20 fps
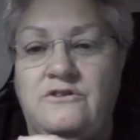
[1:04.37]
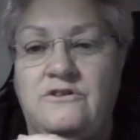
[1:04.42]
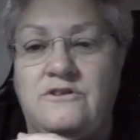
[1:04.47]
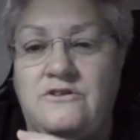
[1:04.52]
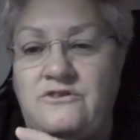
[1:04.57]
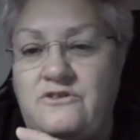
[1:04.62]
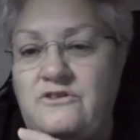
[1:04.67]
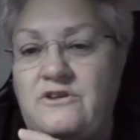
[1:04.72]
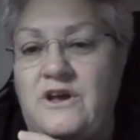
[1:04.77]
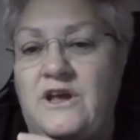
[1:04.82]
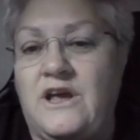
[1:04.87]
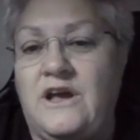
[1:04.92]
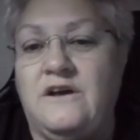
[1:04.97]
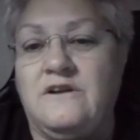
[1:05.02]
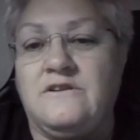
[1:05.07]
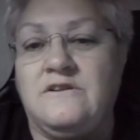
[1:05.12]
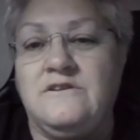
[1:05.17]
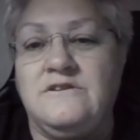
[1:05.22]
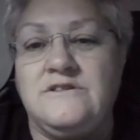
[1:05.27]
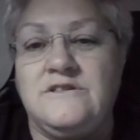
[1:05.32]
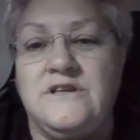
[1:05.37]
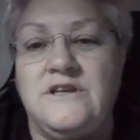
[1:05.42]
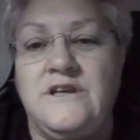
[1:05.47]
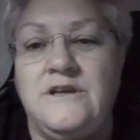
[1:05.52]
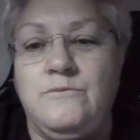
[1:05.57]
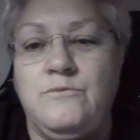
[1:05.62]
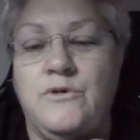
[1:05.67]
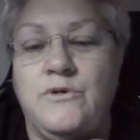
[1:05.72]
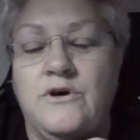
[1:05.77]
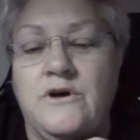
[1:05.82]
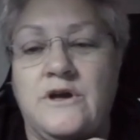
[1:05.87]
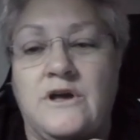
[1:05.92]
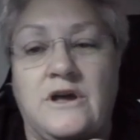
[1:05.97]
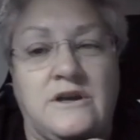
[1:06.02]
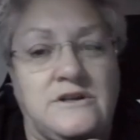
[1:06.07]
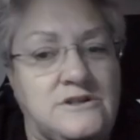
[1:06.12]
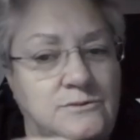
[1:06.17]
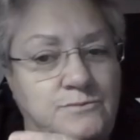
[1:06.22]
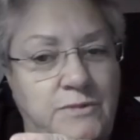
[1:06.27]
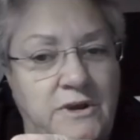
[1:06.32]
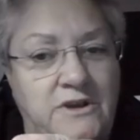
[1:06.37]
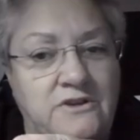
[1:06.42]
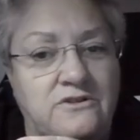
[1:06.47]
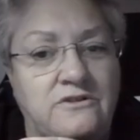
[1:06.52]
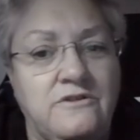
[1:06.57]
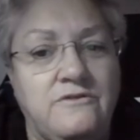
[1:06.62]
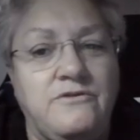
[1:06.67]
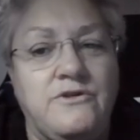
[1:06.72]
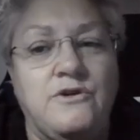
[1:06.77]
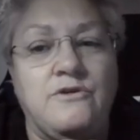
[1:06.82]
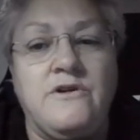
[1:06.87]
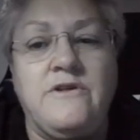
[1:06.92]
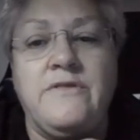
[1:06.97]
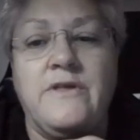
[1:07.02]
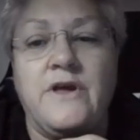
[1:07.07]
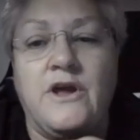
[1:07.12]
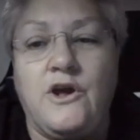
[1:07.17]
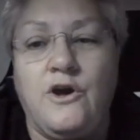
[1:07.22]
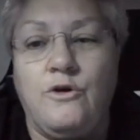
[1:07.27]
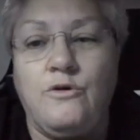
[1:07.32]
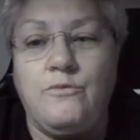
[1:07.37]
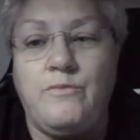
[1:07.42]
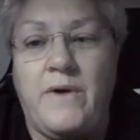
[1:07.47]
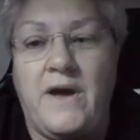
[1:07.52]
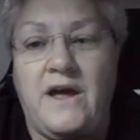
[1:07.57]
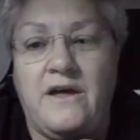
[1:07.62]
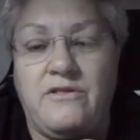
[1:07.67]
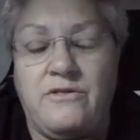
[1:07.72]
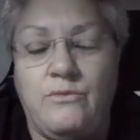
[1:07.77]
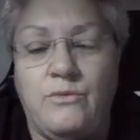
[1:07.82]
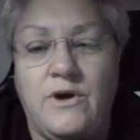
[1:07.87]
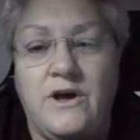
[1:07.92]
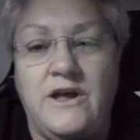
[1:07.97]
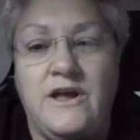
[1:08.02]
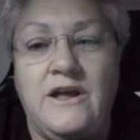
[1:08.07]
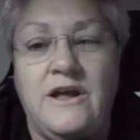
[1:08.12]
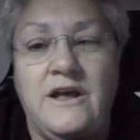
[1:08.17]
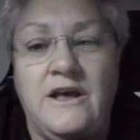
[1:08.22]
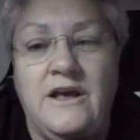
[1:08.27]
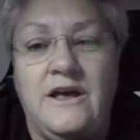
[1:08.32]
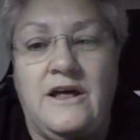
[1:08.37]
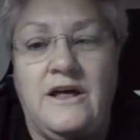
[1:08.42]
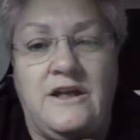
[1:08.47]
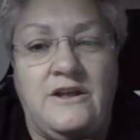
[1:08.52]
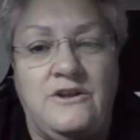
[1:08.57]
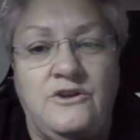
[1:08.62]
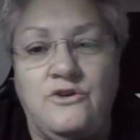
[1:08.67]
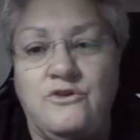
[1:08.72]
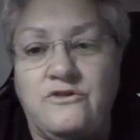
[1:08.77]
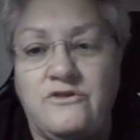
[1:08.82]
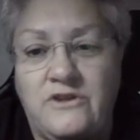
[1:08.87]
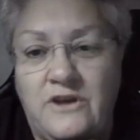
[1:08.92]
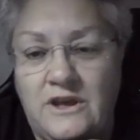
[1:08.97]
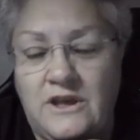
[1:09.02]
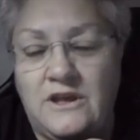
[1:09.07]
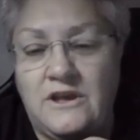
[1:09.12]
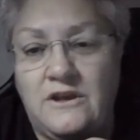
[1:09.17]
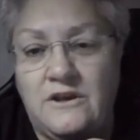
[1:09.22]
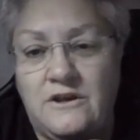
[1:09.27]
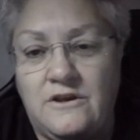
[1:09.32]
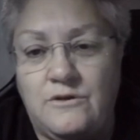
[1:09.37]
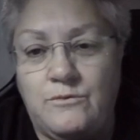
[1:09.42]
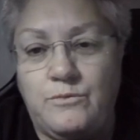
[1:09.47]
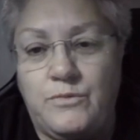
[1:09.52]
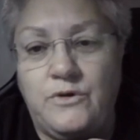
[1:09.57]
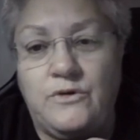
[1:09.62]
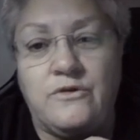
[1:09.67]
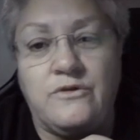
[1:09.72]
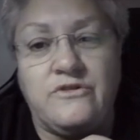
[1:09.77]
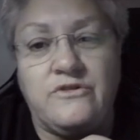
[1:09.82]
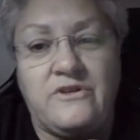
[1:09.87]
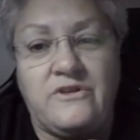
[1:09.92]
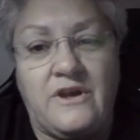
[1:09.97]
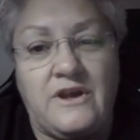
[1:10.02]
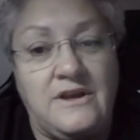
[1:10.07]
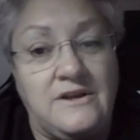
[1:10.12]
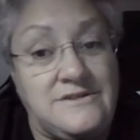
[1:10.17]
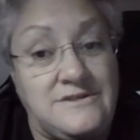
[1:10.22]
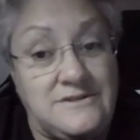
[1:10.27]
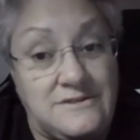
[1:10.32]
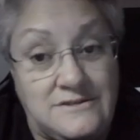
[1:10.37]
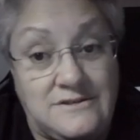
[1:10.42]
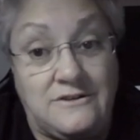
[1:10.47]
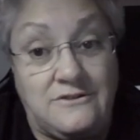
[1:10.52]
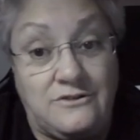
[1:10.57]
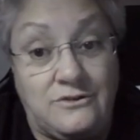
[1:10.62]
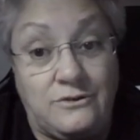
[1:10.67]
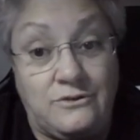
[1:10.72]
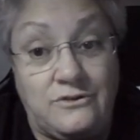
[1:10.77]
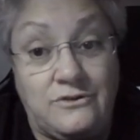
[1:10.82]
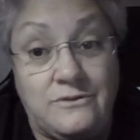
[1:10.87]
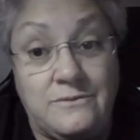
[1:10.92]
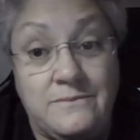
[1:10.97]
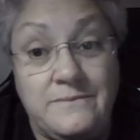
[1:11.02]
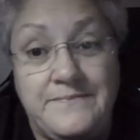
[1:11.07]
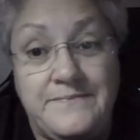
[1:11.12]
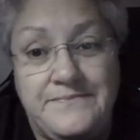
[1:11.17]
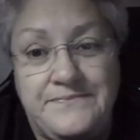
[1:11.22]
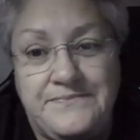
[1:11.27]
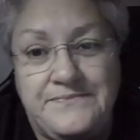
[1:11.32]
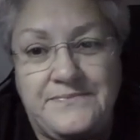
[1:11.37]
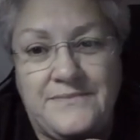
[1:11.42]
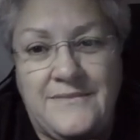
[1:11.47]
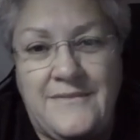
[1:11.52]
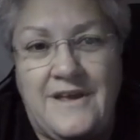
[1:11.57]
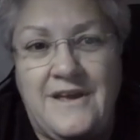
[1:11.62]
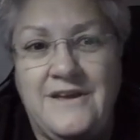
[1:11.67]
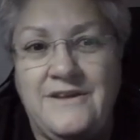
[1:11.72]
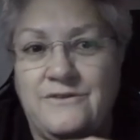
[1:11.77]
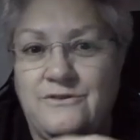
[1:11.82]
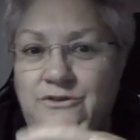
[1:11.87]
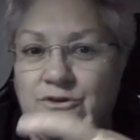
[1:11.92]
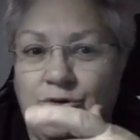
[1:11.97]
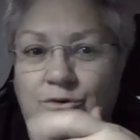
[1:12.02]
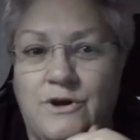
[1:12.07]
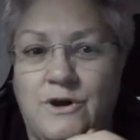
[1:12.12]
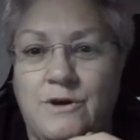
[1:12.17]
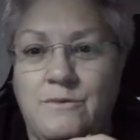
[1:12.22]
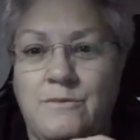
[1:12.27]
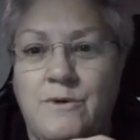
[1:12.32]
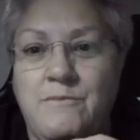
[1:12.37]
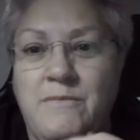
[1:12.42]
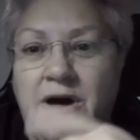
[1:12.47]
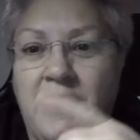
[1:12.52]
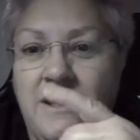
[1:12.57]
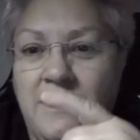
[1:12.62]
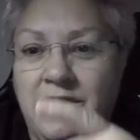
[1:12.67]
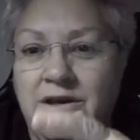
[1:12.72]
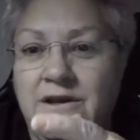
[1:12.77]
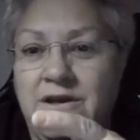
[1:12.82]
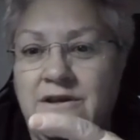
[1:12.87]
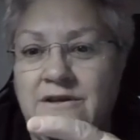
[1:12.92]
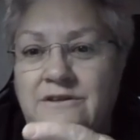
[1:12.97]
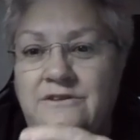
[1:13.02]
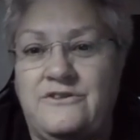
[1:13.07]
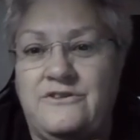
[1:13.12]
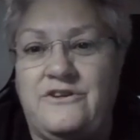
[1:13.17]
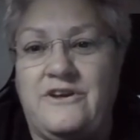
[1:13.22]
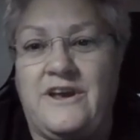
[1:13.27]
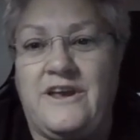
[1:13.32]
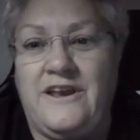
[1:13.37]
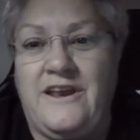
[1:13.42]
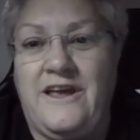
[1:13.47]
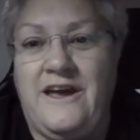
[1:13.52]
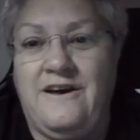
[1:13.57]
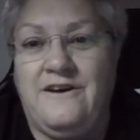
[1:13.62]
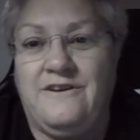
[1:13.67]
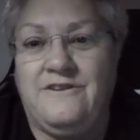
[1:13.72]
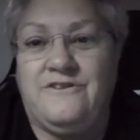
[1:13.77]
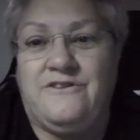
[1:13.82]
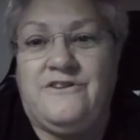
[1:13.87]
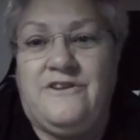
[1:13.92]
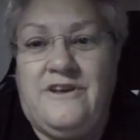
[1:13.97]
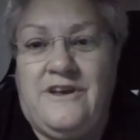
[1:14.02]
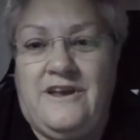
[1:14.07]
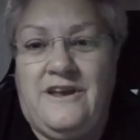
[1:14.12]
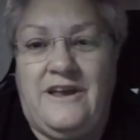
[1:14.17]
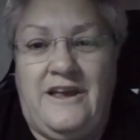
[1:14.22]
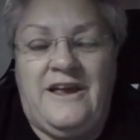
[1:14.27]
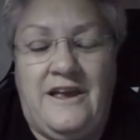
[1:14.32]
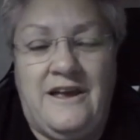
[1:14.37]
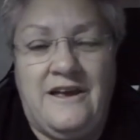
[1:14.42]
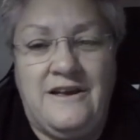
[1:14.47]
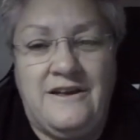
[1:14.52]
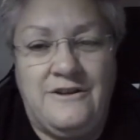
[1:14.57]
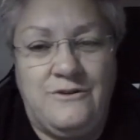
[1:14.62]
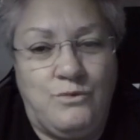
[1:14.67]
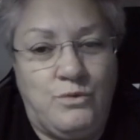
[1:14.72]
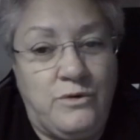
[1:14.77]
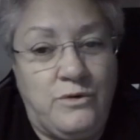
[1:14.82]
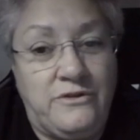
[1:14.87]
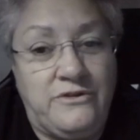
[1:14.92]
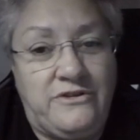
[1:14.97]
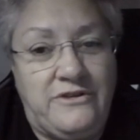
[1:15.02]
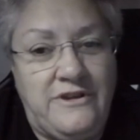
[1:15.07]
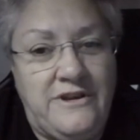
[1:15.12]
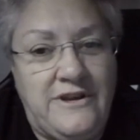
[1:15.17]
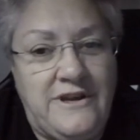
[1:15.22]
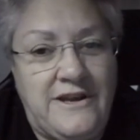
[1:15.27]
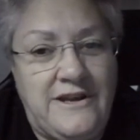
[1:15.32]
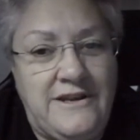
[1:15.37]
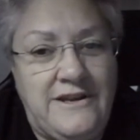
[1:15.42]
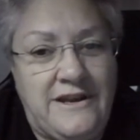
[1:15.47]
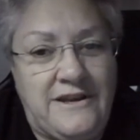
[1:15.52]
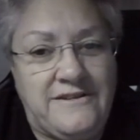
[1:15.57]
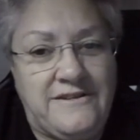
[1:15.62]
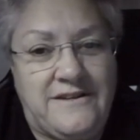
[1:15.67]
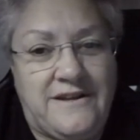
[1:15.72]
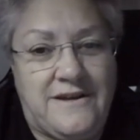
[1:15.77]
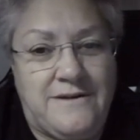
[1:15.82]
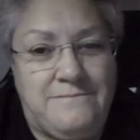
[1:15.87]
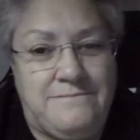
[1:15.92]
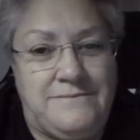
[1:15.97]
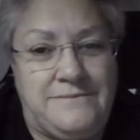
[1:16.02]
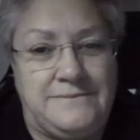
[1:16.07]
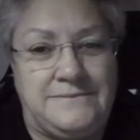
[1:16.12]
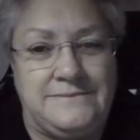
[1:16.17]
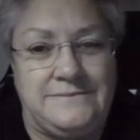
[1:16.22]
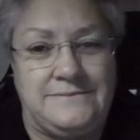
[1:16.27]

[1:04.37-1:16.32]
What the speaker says: you to check out this ebook, especially if you're in the code pathway and you're taking computer science essentials. Okay, so come on by, check it out, and we'll see you again next time.